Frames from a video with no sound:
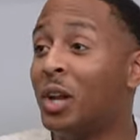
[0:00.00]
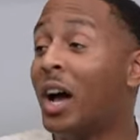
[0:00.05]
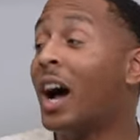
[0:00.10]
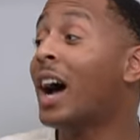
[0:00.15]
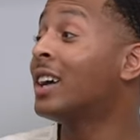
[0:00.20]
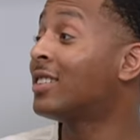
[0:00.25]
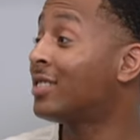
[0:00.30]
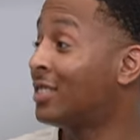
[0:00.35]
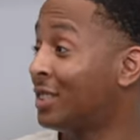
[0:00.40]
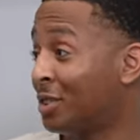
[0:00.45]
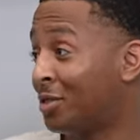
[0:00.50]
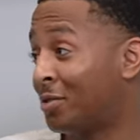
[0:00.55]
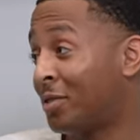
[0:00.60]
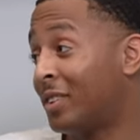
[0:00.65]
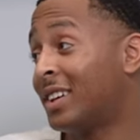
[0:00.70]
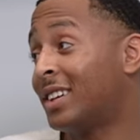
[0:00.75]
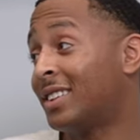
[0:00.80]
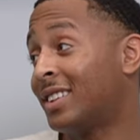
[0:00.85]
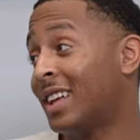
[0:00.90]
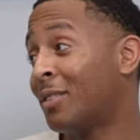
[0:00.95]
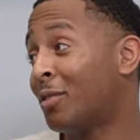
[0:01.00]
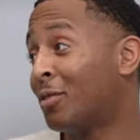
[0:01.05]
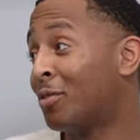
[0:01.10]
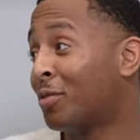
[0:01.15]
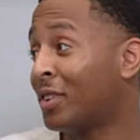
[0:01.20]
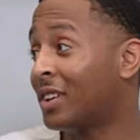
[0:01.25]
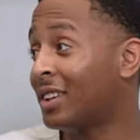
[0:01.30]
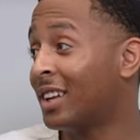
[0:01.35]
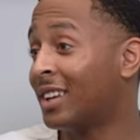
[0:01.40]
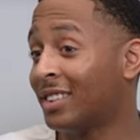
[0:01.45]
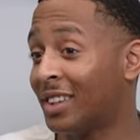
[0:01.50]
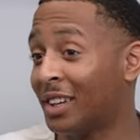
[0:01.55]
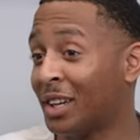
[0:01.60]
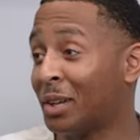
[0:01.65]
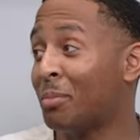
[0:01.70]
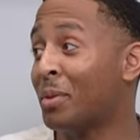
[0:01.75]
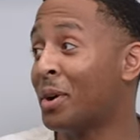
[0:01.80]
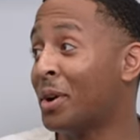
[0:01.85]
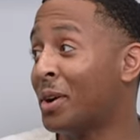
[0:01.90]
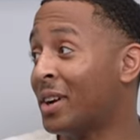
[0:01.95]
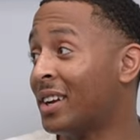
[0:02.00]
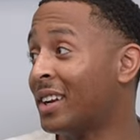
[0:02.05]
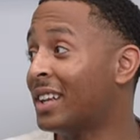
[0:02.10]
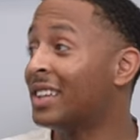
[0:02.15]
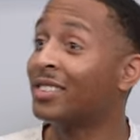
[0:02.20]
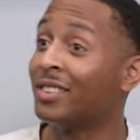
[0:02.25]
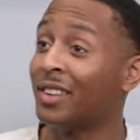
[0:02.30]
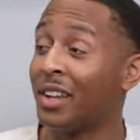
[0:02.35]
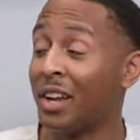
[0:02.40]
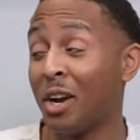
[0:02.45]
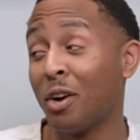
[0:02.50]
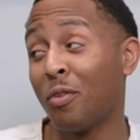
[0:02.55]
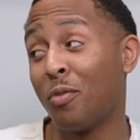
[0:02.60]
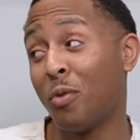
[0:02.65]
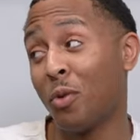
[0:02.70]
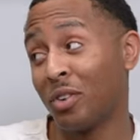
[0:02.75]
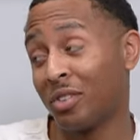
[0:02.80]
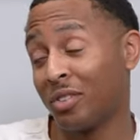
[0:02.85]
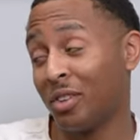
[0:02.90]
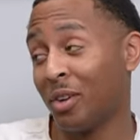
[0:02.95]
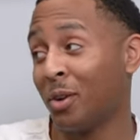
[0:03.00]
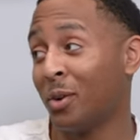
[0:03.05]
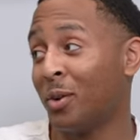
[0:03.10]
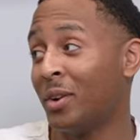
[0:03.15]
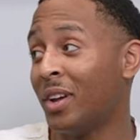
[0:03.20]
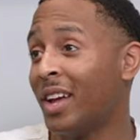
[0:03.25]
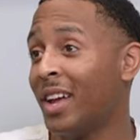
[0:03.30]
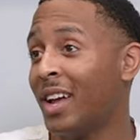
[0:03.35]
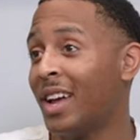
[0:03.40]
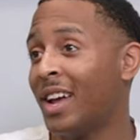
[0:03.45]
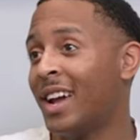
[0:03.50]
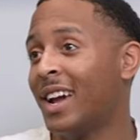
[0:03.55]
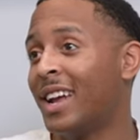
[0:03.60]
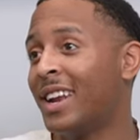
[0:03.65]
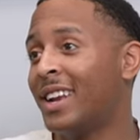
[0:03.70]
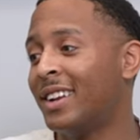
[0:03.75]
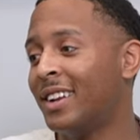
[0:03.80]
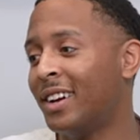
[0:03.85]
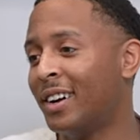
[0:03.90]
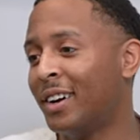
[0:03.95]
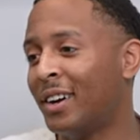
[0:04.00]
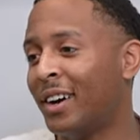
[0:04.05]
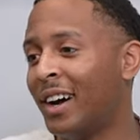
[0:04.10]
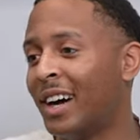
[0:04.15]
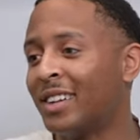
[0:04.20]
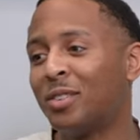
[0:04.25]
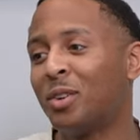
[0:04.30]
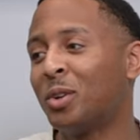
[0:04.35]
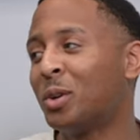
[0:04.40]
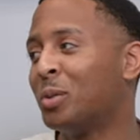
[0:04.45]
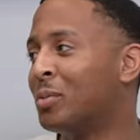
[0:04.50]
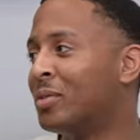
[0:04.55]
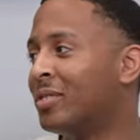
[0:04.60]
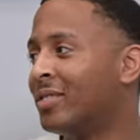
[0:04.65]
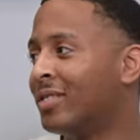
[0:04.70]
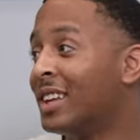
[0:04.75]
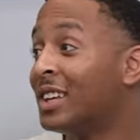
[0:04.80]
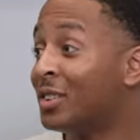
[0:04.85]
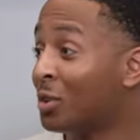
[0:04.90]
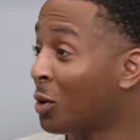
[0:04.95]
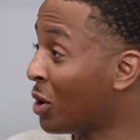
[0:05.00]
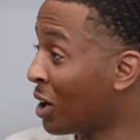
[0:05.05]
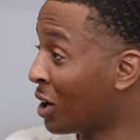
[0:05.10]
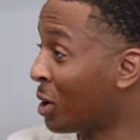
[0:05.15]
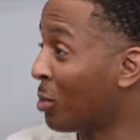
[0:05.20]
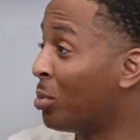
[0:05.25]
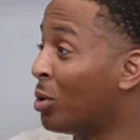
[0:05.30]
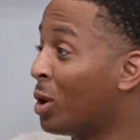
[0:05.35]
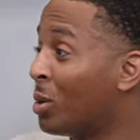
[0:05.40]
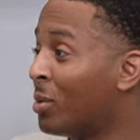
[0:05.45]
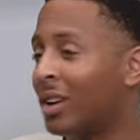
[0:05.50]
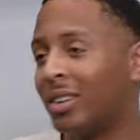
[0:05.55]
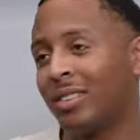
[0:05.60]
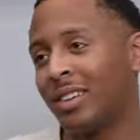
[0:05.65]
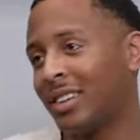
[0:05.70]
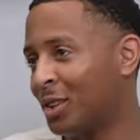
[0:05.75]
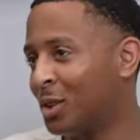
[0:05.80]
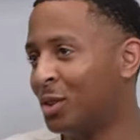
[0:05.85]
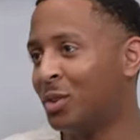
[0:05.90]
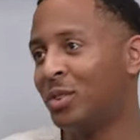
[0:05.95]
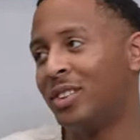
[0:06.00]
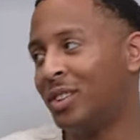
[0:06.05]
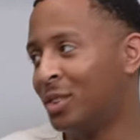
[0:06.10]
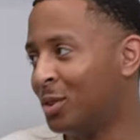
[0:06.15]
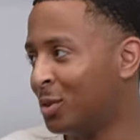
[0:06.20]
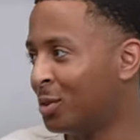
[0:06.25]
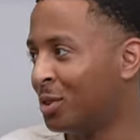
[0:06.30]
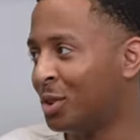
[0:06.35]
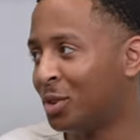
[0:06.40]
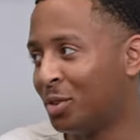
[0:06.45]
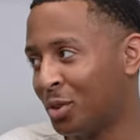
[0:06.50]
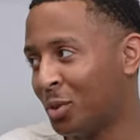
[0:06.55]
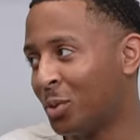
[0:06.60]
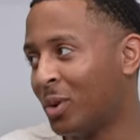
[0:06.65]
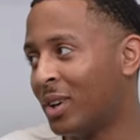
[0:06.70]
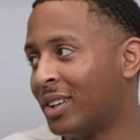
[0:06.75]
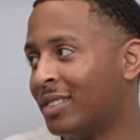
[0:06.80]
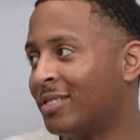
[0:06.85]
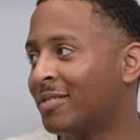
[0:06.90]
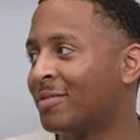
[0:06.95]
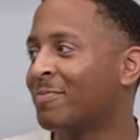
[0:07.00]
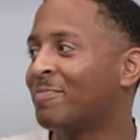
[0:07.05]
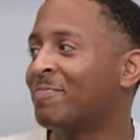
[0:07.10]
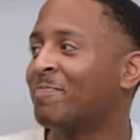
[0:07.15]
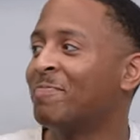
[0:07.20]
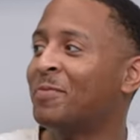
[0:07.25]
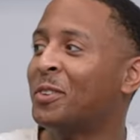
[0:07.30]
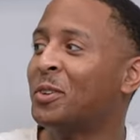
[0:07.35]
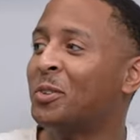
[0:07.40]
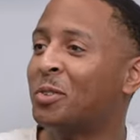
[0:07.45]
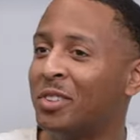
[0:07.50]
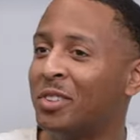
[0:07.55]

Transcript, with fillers: actually, it's funny because I have a friend that's getting married. He's in the Air Force though, and I told him he's going on deployment. I was like, you should wait. You